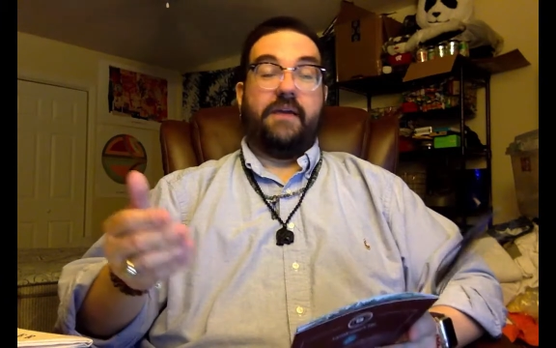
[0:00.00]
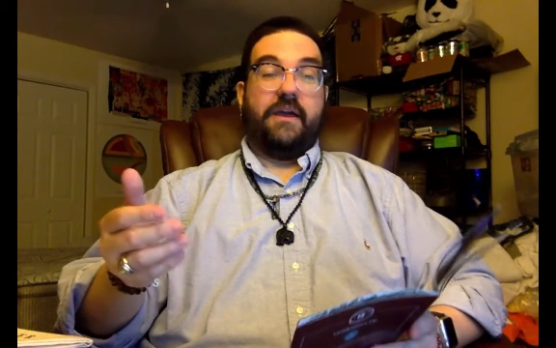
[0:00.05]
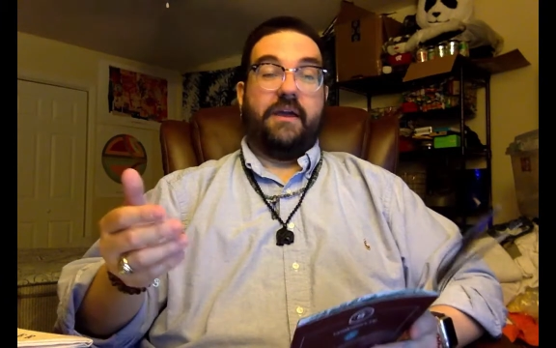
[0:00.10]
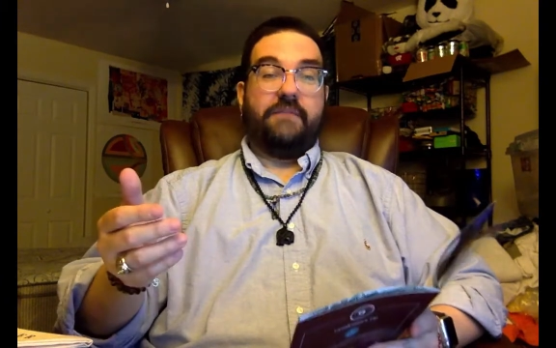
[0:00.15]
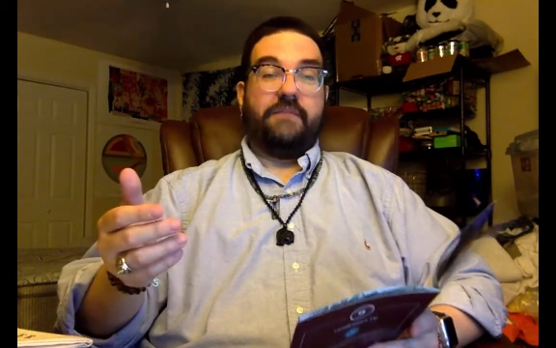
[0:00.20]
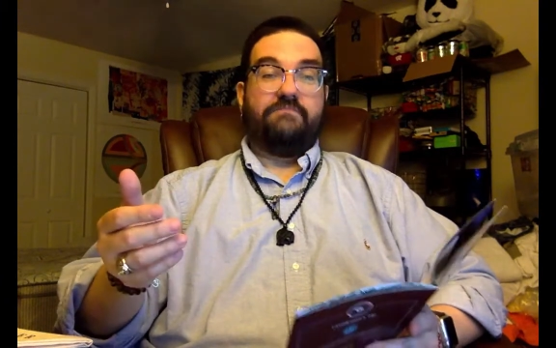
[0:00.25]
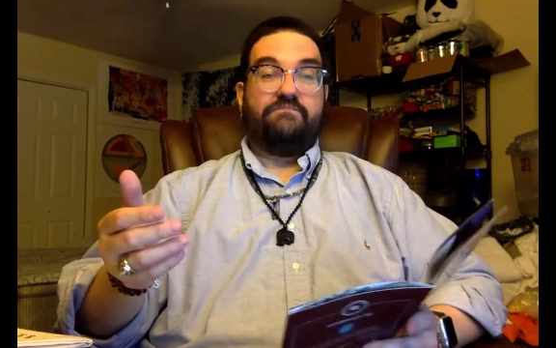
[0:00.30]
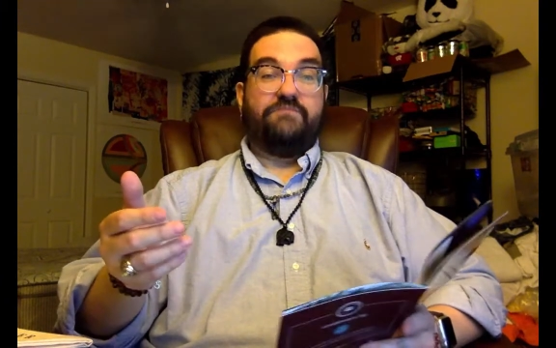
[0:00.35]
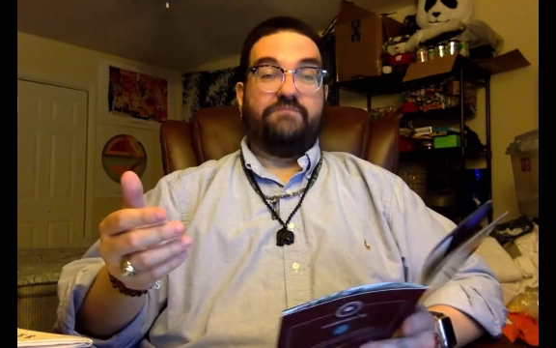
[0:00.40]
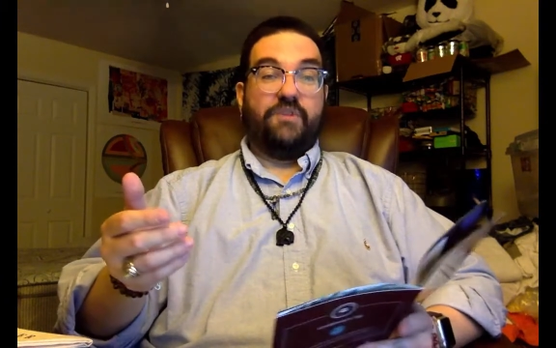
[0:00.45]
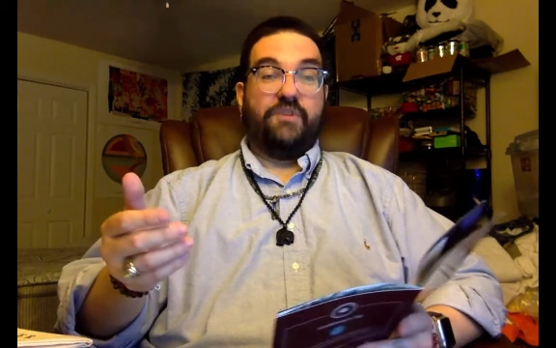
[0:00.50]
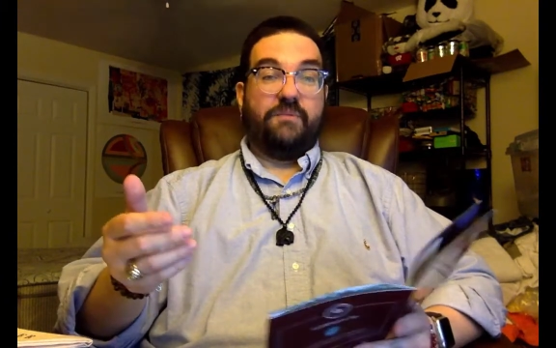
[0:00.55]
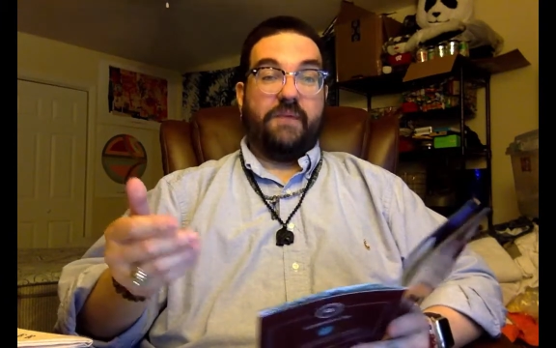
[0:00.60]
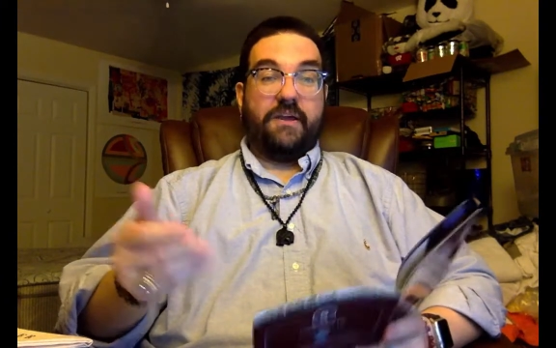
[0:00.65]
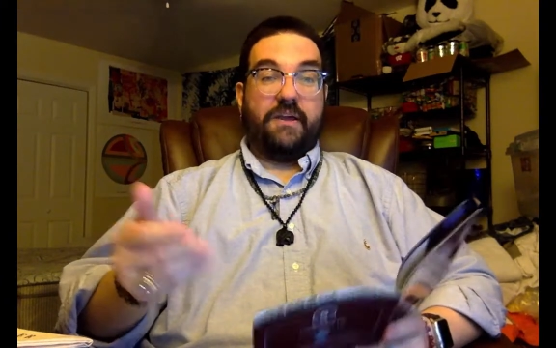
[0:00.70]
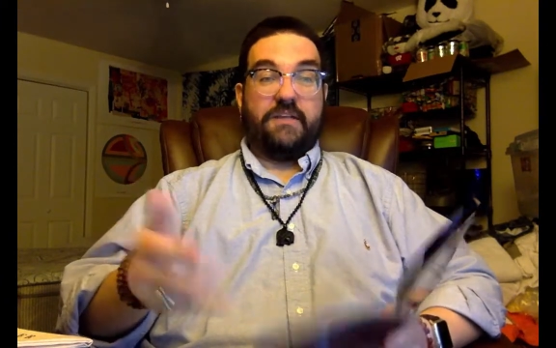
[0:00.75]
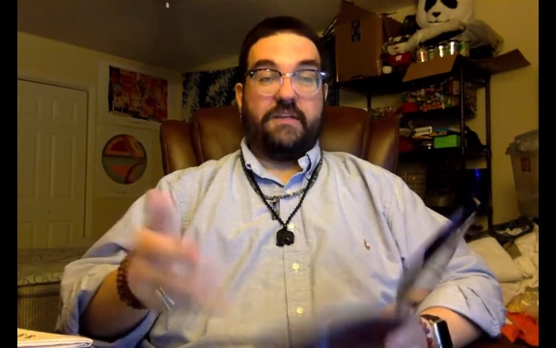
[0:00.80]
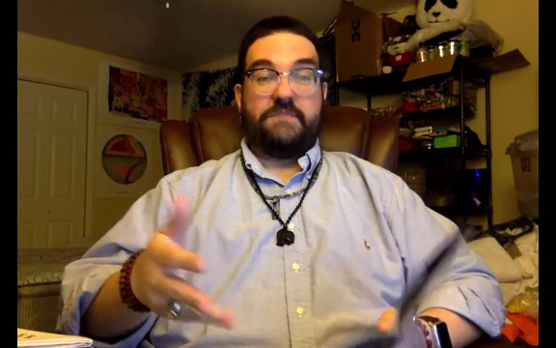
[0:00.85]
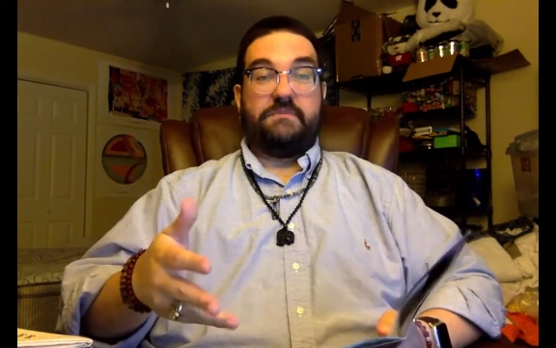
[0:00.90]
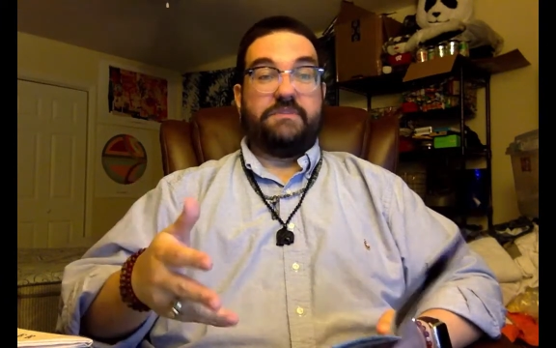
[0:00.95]
I took my
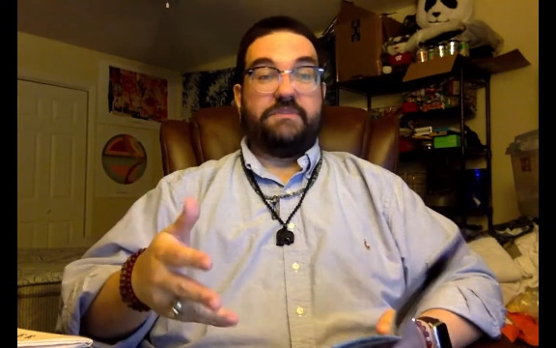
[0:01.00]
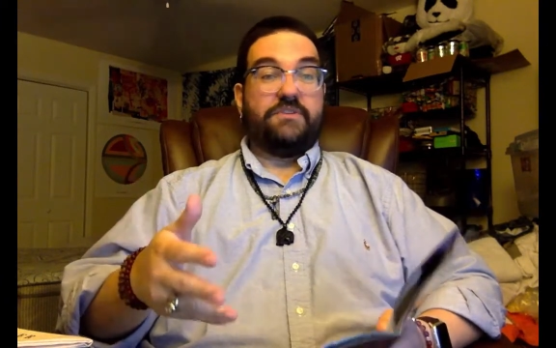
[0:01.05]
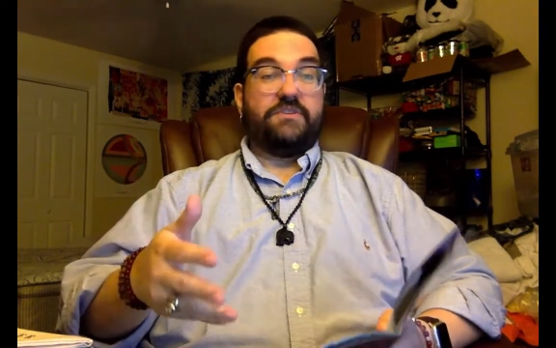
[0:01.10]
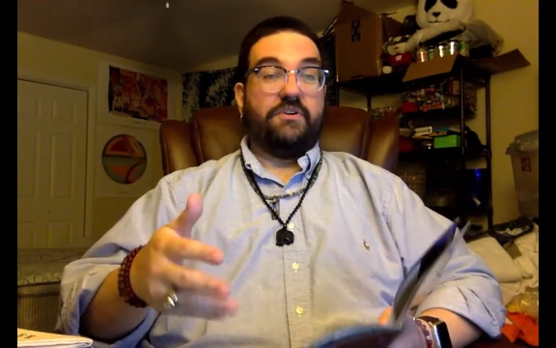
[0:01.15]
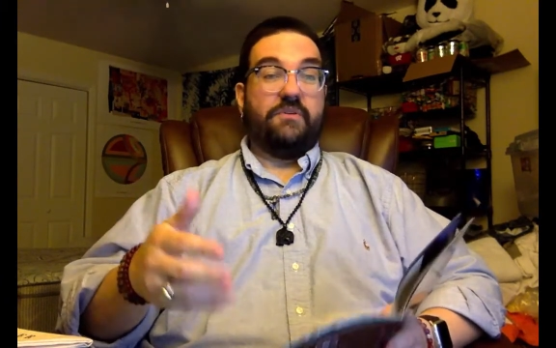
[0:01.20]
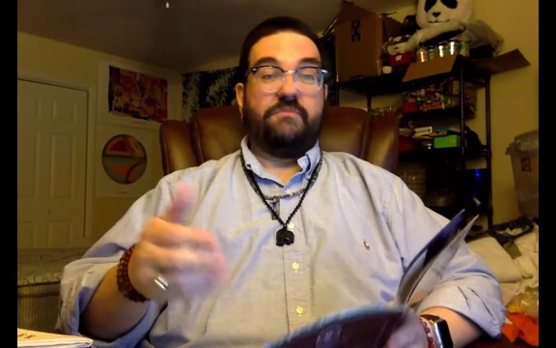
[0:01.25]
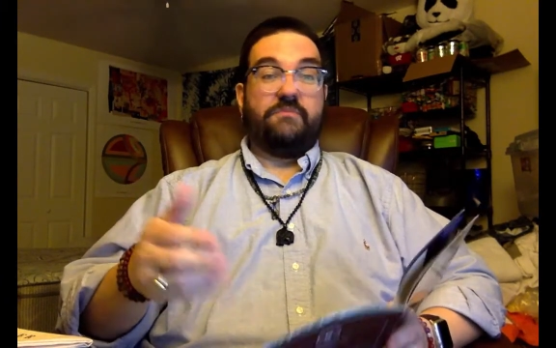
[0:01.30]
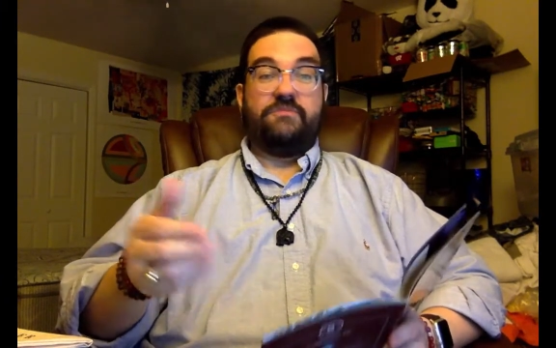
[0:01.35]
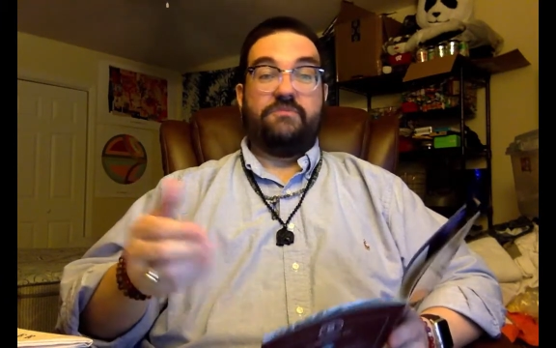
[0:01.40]
husband's home